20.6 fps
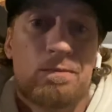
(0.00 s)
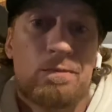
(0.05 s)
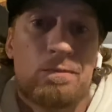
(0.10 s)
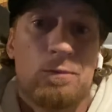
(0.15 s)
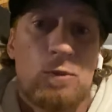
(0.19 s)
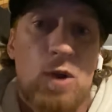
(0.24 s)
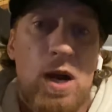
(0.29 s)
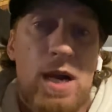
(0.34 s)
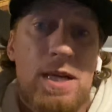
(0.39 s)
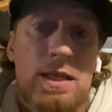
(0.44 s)

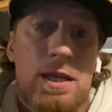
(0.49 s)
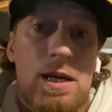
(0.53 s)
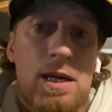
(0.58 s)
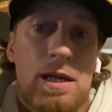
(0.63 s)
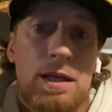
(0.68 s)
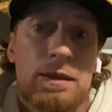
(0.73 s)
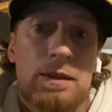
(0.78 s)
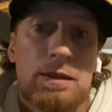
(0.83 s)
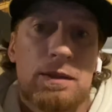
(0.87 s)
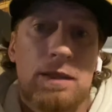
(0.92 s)
Crazy,
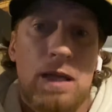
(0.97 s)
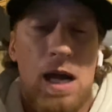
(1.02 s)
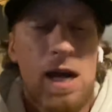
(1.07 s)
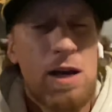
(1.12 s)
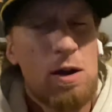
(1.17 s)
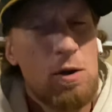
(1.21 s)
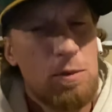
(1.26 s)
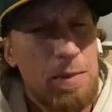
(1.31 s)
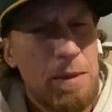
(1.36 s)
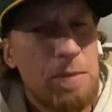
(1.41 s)
huh? I
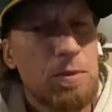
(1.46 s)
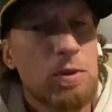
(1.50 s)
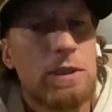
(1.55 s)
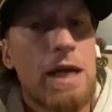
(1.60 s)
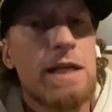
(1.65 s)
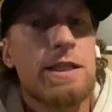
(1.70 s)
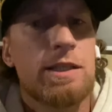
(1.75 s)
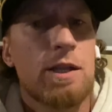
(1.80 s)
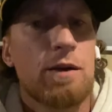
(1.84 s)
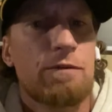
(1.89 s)
know people
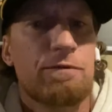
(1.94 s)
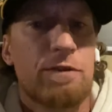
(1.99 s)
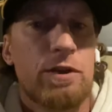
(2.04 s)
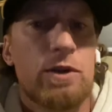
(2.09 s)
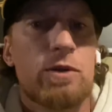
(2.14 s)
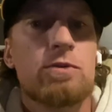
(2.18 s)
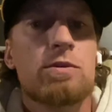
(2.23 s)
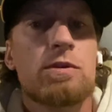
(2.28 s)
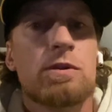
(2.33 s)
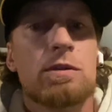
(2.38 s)
change their
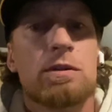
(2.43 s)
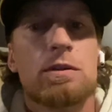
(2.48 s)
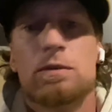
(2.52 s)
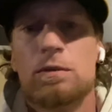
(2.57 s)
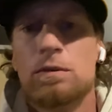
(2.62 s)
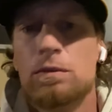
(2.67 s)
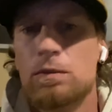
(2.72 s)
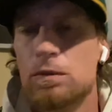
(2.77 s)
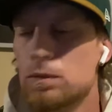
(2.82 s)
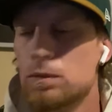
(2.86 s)
views.
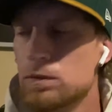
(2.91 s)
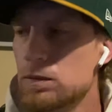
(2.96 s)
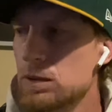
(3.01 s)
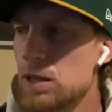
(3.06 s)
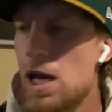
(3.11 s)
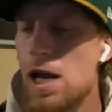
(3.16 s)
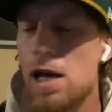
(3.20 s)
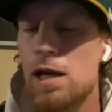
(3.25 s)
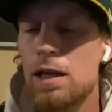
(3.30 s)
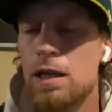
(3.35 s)

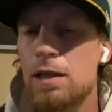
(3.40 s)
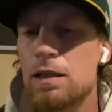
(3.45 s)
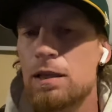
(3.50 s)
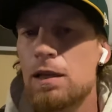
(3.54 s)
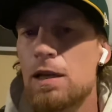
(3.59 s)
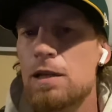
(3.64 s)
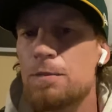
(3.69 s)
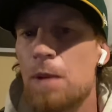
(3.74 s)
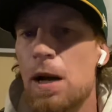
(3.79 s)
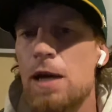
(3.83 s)
Yeah,
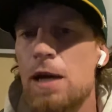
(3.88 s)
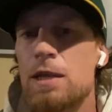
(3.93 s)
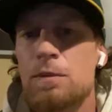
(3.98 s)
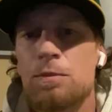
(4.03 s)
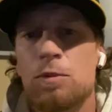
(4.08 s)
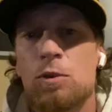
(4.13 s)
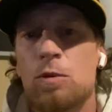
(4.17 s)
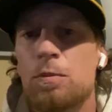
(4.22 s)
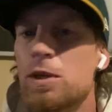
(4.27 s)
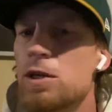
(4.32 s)
that's
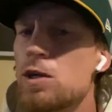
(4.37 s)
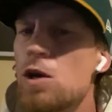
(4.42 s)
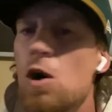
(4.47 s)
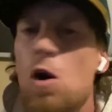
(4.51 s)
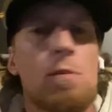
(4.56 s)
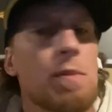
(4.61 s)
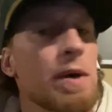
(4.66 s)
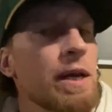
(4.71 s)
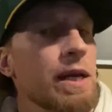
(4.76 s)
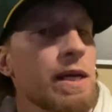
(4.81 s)
possible, but
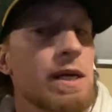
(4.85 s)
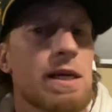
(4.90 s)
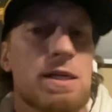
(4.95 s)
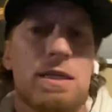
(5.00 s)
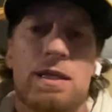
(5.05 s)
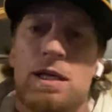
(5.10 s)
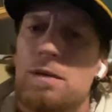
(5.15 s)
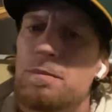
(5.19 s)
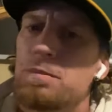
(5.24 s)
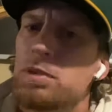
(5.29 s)
nobody does
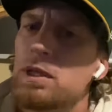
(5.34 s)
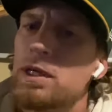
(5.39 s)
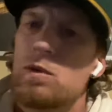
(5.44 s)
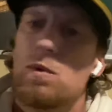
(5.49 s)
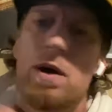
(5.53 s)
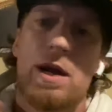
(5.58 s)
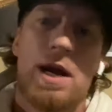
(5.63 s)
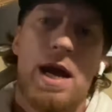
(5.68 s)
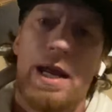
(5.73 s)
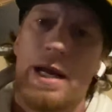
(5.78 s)
a complete
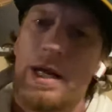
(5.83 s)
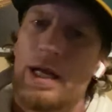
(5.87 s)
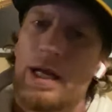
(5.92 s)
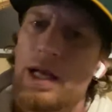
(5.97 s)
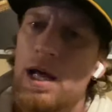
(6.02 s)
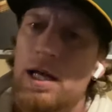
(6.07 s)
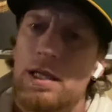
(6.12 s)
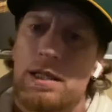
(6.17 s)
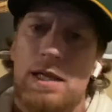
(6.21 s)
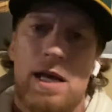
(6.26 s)
180
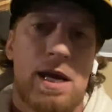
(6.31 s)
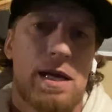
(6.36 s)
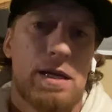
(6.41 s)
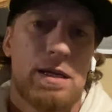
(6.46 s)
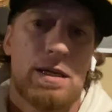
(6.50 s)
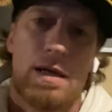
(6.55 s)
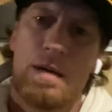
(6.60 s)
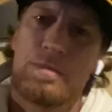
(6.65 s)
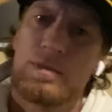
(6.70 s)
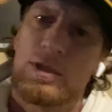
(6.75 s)
like that.
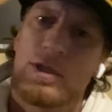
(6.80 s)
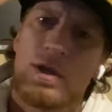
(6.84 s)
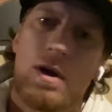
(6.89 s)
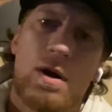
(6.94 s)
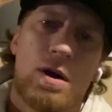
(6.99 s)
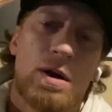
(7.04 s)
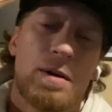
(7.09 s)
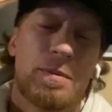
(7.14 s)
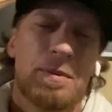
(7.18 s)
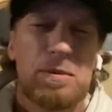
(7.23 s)
I'm
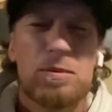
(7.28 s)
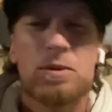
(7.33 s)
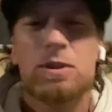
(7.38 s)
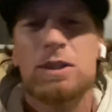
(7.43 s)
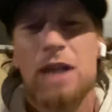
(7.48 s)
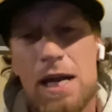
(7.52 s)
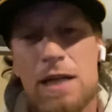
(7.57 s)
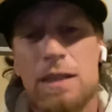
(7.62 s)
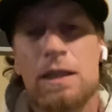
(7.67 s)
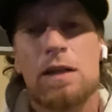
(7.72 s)
sorry. People
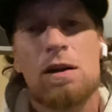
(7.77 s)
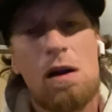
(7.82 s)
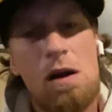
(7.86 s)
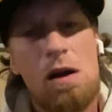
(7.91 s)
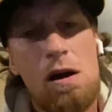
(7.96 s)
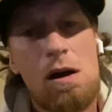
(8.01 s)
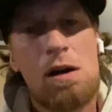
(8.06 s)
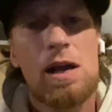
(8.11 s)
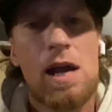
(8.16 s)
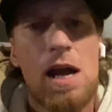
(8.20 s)
change and go,
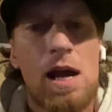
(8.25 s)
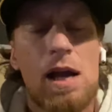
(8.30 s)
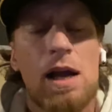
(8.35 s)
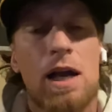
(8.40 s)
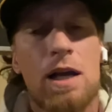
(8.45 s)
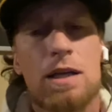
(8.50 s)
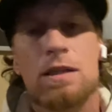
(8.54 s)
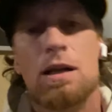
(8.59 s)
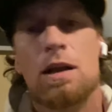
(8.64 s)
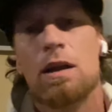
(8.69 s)
oh yeah, I
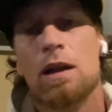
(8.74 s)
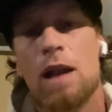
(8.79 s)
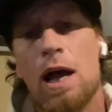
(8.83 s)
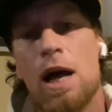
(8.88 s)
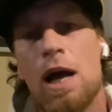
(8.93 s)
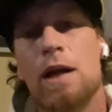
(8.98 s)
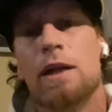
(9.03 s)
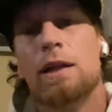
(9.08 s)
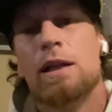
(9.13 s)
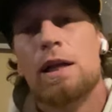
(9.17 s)
kind of saw the
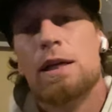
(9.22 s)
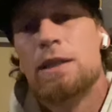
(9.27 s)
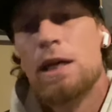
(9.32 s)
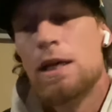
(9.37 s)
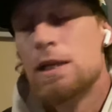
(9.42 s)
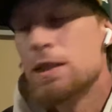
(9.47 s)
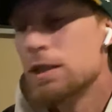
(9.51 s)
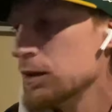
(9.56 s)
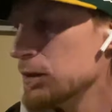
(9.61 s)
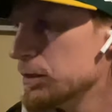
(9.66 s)
light, and they
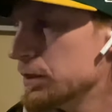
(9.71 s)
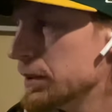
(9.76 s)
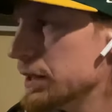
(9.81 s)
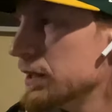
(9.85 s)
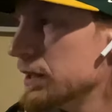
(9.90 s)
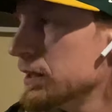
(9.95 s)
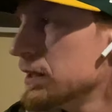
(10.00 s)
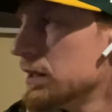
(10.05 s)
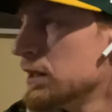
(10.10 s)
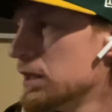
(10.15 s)
changed a little
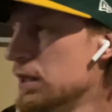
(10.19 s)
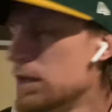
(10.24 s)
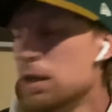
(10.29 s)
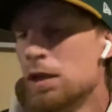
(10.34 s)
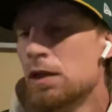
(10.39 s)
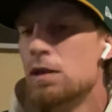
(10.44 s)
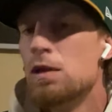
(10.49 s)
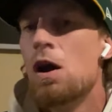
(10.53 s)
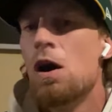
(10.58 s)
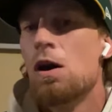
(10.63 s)
bit.
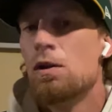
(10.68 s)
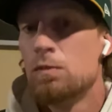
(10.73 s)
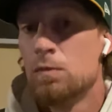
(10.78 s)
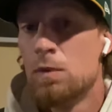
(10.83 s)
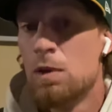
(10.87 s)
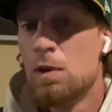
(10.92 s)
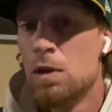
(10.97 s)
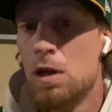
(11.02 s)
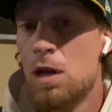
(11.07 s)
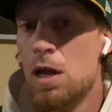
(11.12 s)
No,
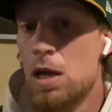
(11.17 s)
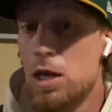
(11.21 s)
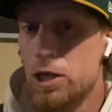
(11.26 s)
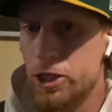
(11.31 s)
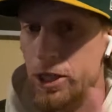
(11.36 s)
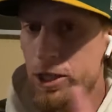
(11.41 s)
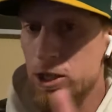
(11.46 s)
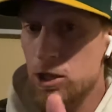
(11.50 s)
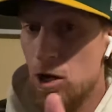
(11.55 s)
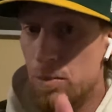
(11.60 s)

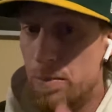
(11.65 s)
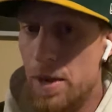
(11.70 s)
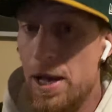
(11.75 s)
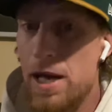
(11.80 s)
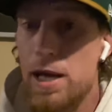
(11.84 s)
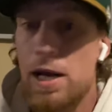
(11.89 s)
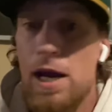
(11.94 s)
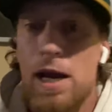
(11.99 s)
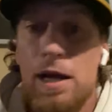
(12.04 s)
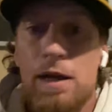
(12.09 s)
she saw
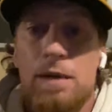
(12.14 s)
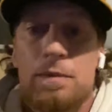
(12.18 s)
payday.